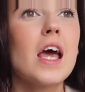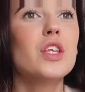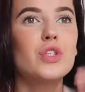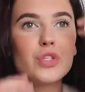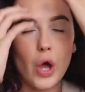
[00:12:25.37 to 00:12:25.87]

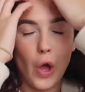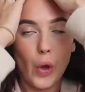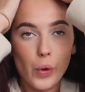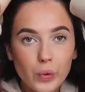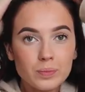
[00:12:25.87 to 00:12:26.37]

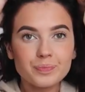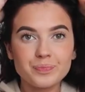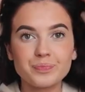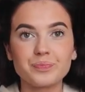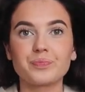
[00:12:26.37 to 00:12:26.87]
So
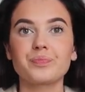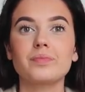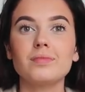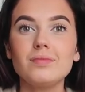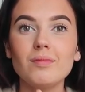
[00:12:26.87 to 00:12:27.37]

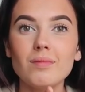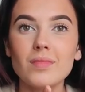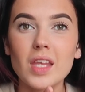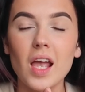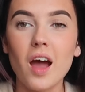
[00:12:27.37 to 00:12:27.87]

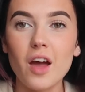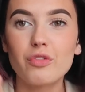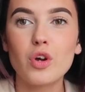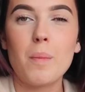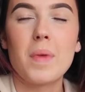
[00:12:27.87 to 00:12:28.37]

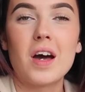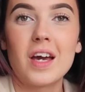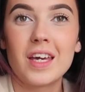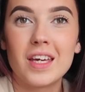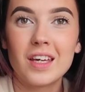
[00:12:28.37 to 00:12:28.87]
I've got
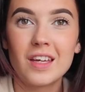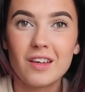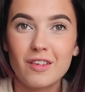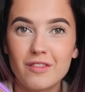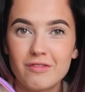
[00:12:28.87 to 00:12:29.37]
my
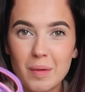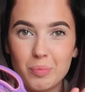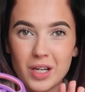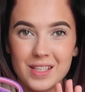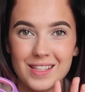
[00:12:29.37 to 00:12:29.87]

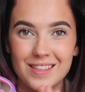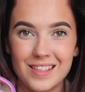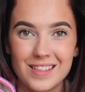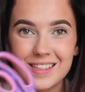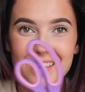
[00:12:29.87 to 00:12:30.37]
fabric
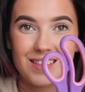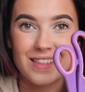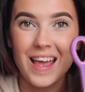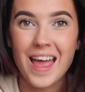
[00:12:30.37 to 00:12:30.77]
scissors.